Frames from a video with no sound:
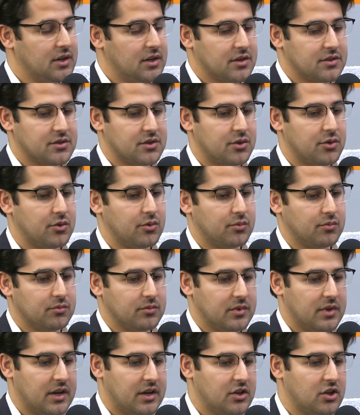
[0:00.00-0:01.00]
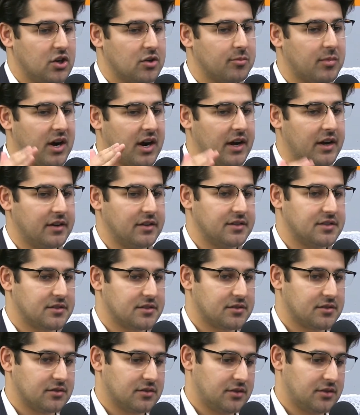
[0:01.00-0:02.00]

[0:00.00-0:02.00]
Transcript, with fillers: So, in your minds,